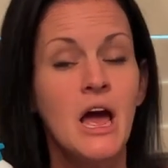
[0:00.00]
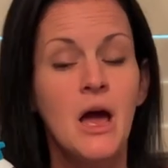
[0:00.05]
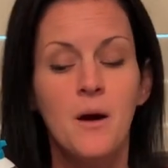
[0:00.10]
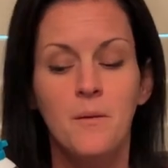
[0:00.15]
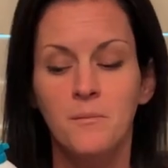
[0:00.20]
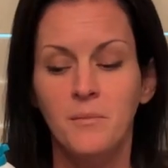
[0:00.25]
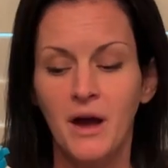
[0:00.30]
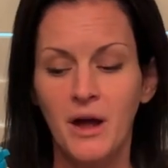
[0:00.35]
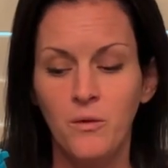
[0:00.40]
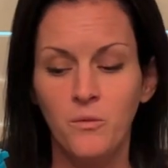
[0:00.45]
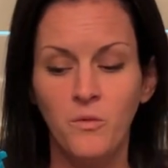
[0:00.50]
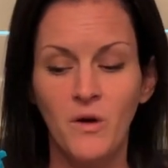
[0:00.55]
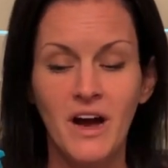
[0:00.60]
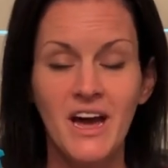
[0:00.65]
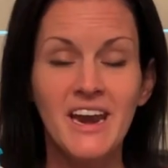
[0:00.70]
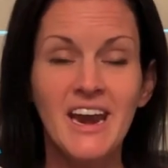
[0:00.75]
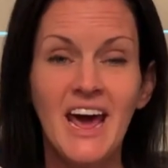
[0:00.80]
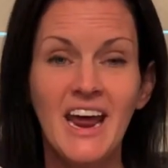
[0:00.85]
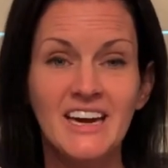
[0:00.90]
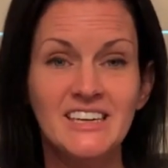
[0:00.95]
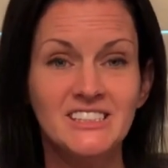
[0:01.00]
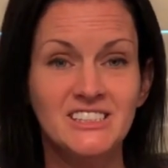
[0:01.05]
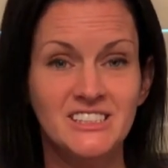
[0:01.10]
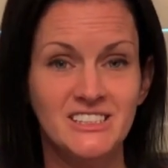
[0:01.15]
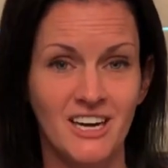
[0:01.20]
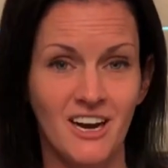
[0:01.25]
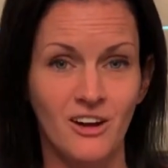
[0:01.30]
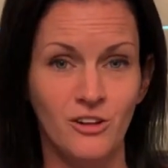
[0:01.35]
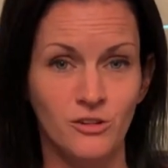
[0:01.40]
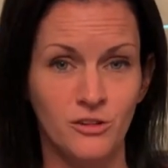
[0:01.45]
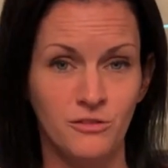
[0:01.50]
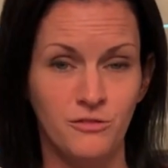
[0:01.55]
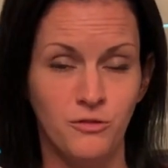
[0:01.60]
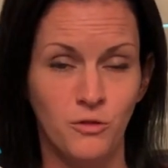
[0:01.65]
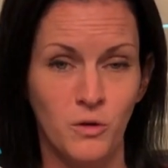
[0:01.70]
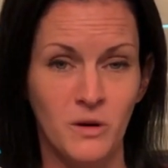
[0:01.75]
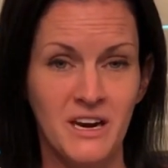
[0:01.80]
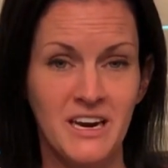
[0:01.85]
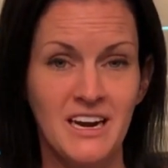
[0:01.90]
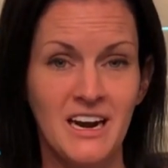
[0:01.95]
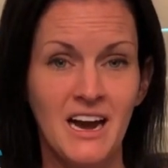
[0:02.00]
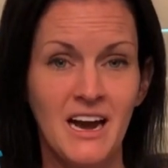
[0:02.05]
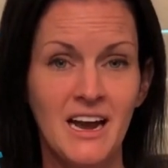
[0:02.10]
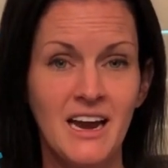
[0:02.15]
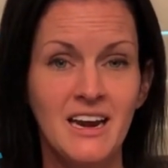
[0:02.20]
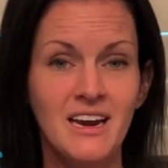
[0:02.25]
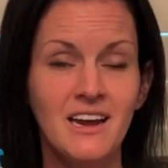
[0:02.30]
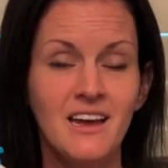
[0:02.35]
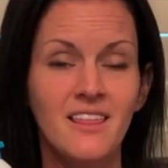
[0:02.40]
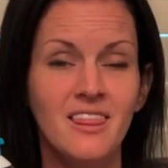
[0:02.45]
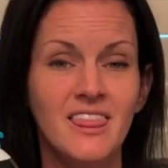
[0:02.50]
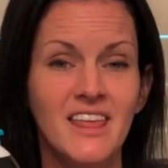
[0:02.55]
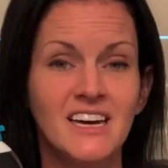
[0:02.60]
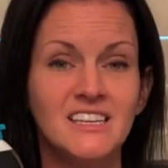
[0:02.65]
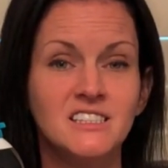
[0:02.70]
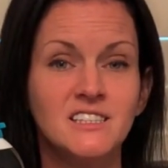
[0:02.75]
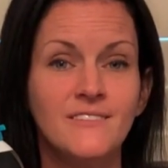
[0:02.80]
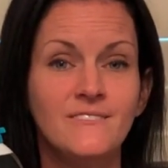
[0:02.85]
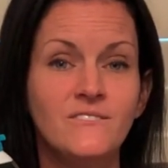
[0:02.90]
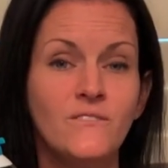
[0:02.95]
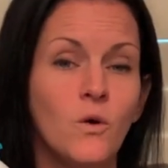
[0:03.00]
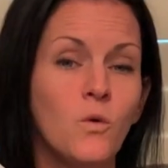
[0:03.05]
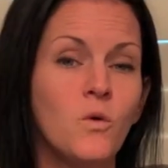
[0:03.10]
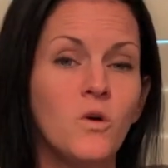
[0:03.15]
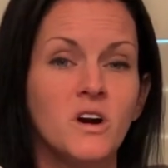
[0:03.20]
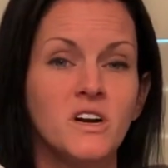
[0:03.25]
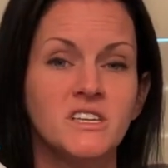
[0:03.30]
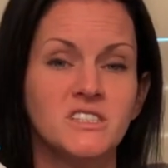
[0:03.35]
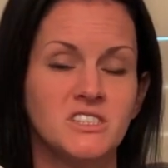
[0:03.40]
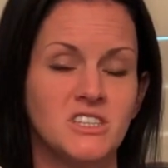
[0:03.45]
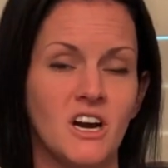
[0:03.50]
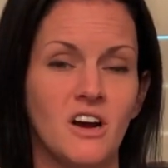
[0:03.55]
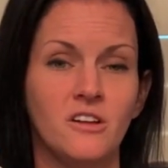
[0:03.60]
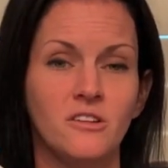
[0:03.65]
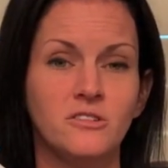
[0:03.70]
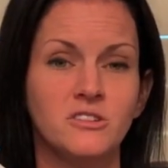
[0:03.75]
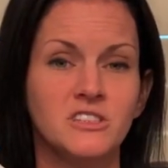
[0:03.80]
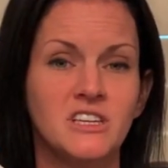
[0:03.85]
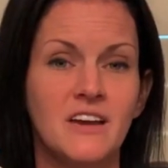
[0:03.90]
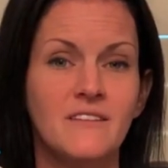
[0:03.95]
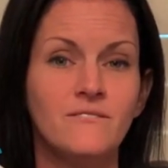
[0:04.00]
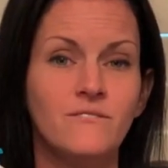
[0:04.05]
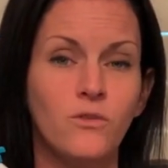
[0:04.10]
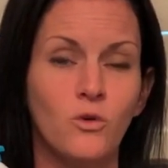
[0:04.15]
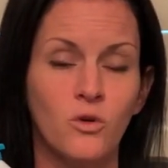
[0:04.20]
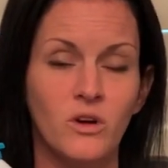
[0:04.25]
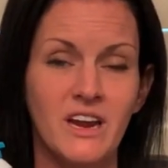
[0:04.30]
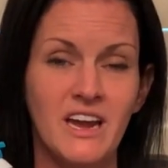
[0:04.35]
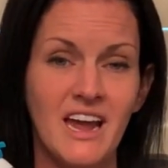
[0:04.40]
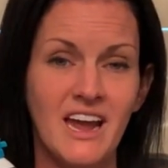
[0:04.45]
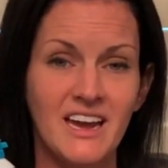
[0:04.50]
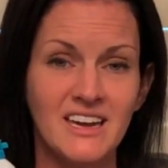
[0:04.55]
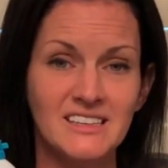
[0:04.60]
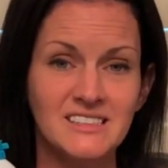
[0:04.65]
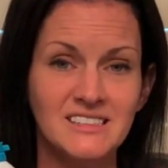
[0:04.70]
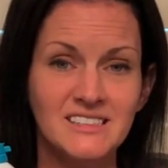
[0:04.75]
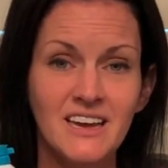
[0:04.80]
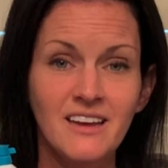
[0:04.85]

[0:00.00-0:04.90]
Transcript: buy one at $1.49, that's $4.48.